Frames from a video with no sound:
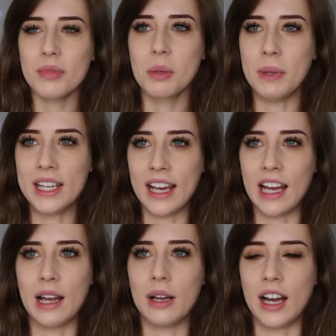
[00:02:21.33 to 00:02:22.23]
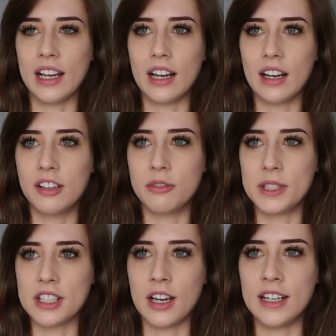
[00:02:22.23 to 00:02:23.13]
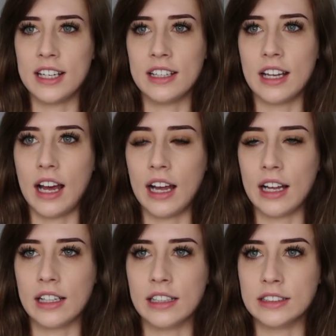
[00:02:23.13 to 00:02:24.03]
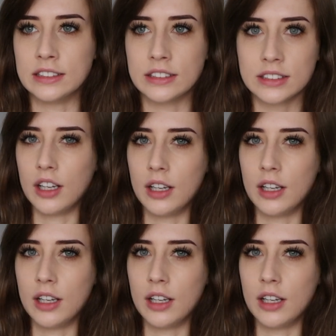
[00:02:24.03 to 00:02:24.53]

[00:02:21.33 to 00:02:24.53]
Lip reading: But yeah, I love Misguided, and